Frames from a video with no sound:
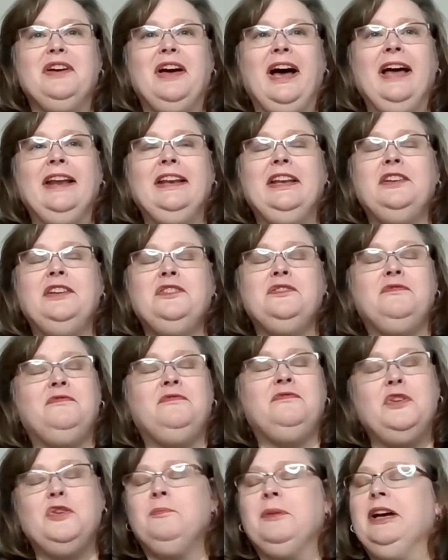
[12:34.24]
I didn't
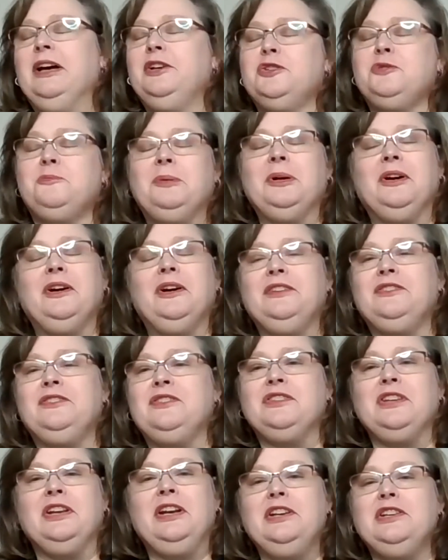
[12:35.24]
view my experience
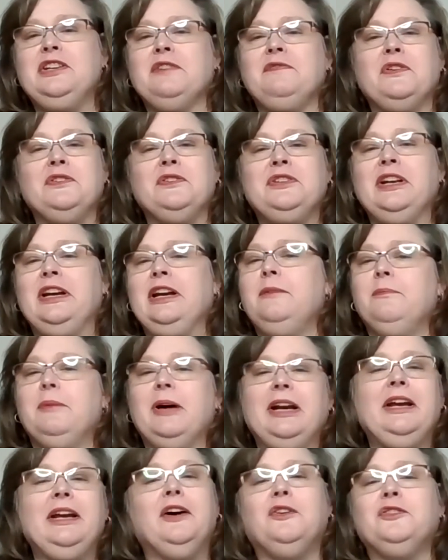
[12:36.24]
as any different than
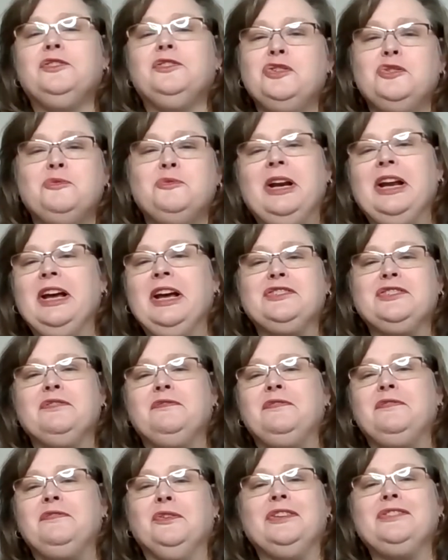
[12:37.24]
anybody else who's been asked to
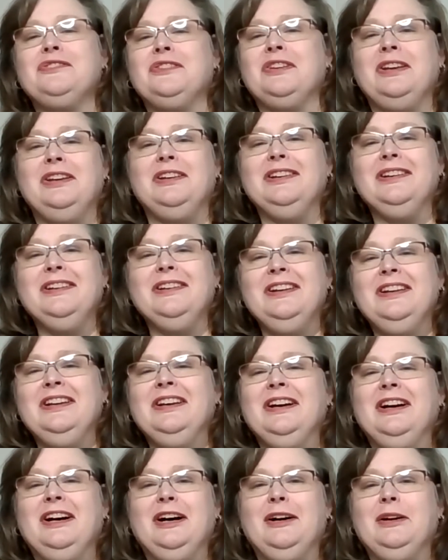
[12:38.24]
fill this seat.
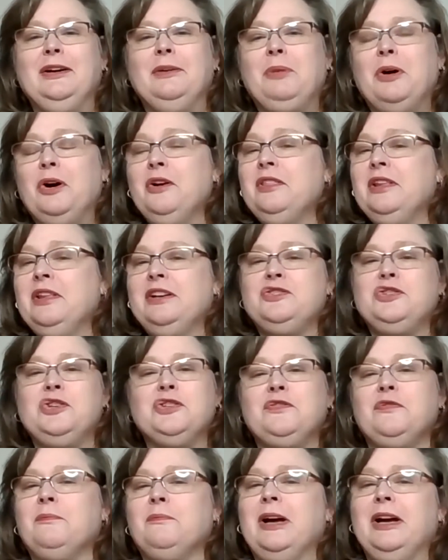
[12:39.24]
And part of that's
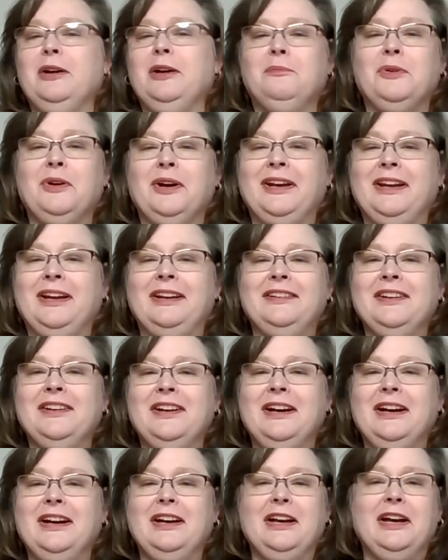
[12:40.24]
just from my upbringing.
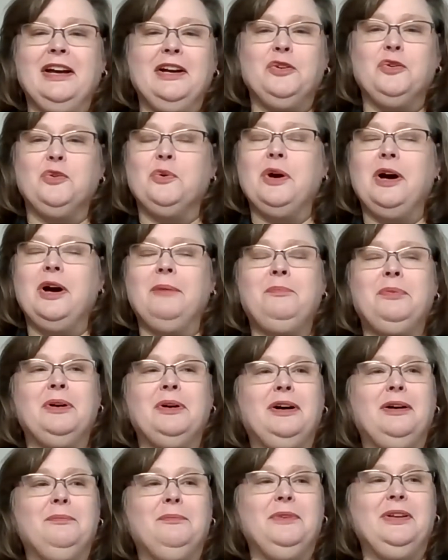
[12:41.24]
I grew up
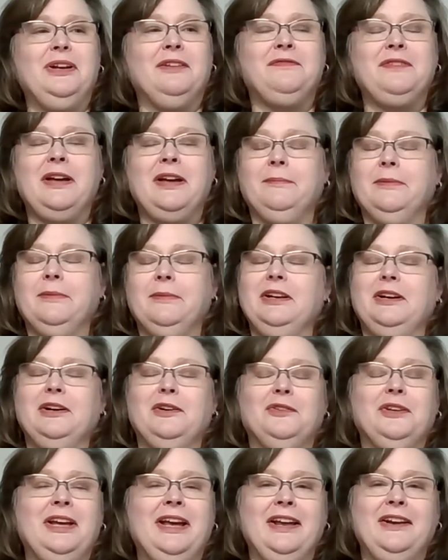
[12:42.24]
in a family that
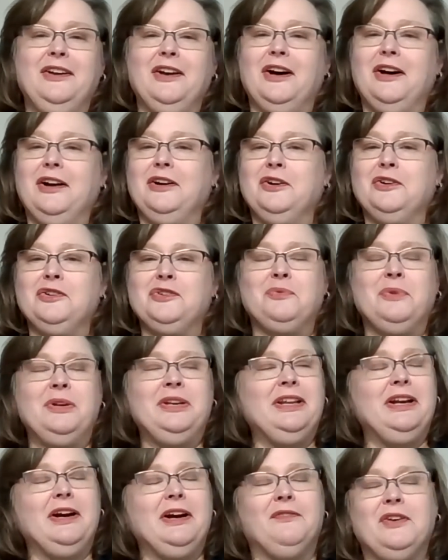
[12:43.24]
only had daughters. We
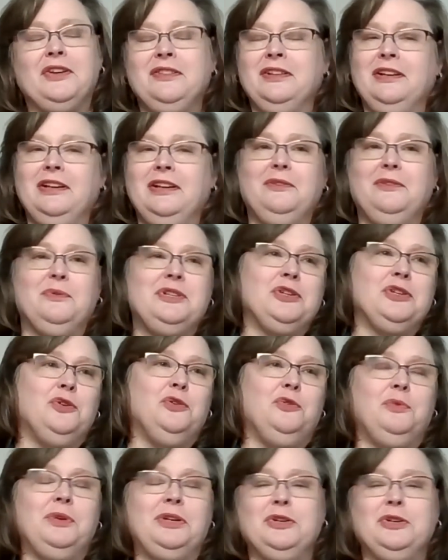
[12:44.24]
did everything. We
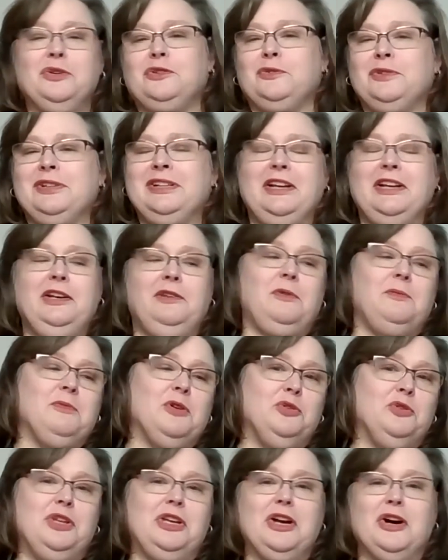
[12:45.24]
sewed, we cooked, we cleaned, we
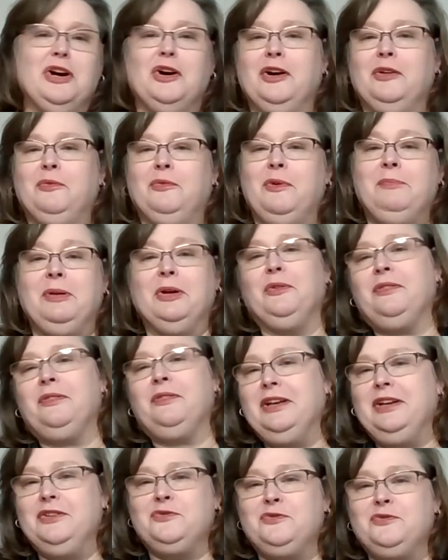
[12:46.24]
mowed the yard, we built
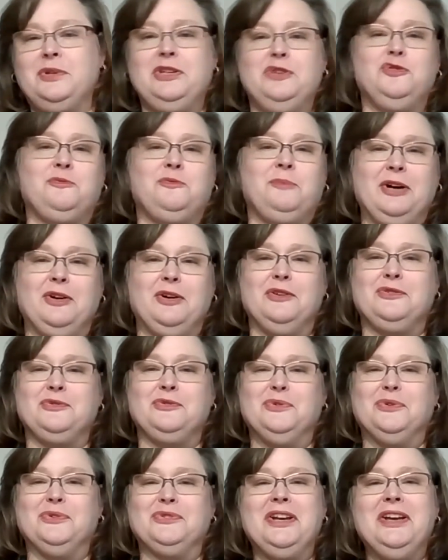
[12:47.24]
things, we used power
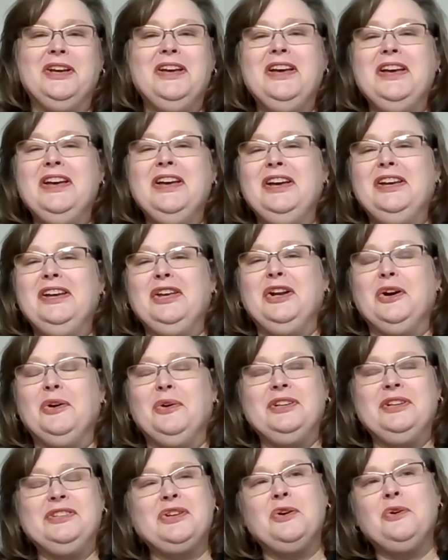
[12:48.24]
tools, you know.
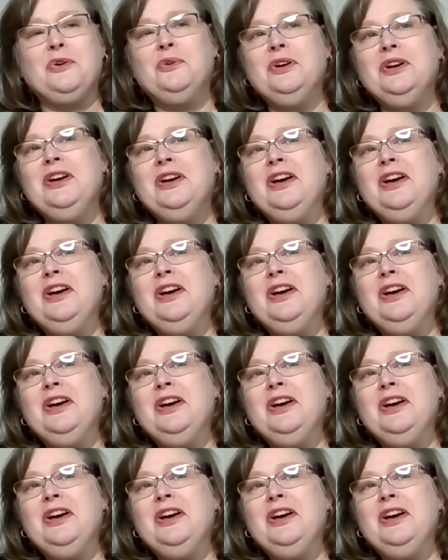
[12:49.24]
And so